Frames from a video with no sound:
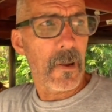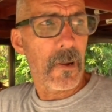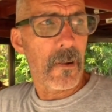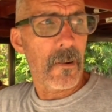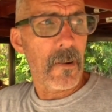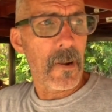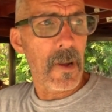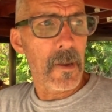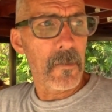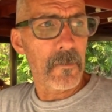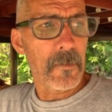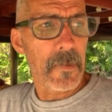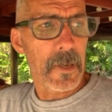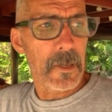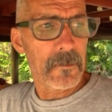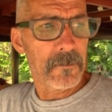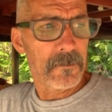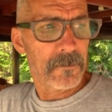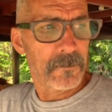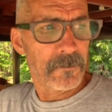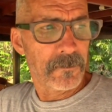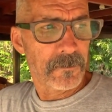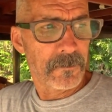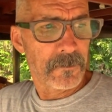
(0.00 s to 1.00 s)
All right,
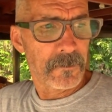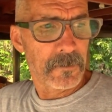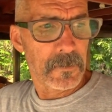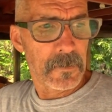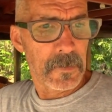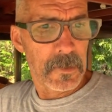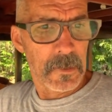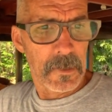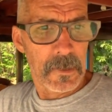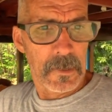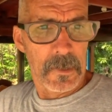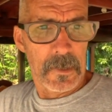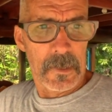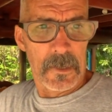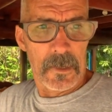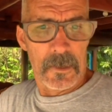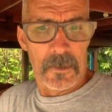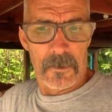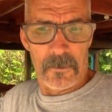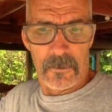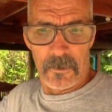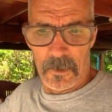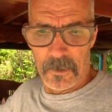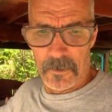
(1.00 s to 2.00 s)
man.
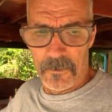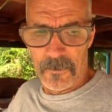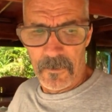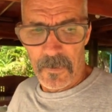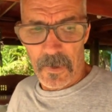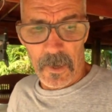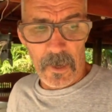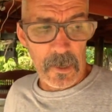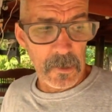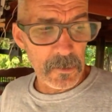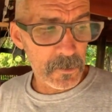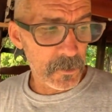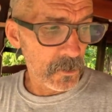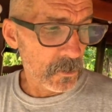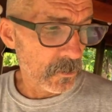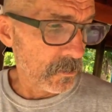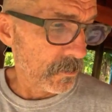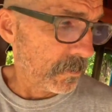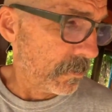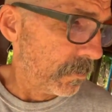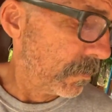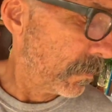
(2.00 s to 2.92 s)
Well, I also